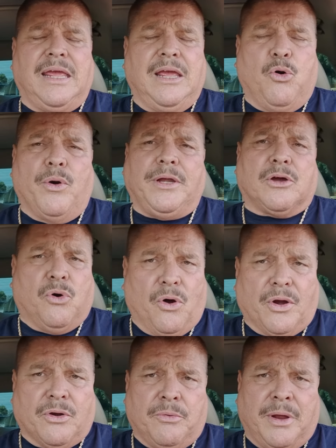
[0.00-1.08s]
in going to
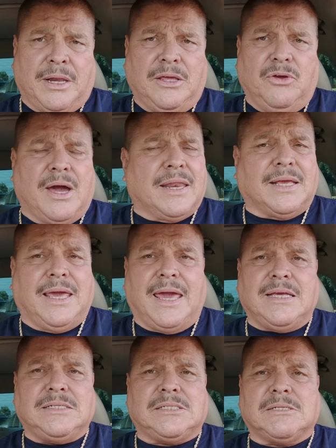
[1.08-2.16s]
court already, you got a
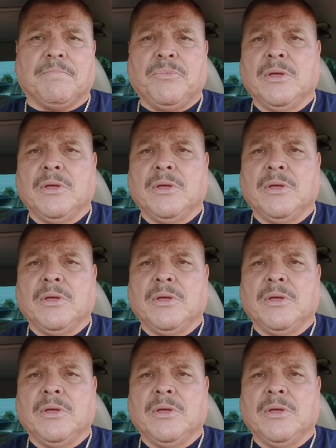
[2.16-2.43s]
case,